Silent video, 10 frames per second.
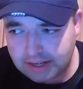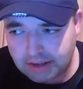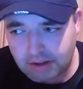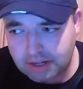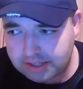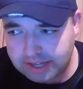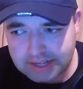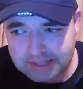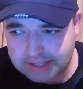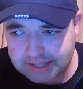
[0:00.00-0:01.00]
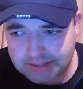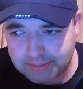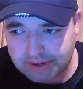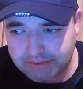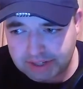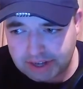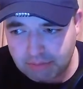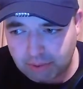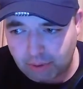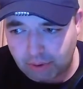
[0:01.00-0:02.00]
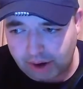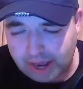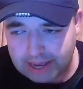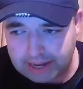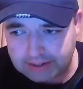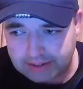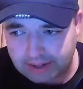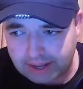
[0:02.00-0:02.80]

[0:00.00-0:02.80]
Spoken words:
all it takes is a bit of a downpour, and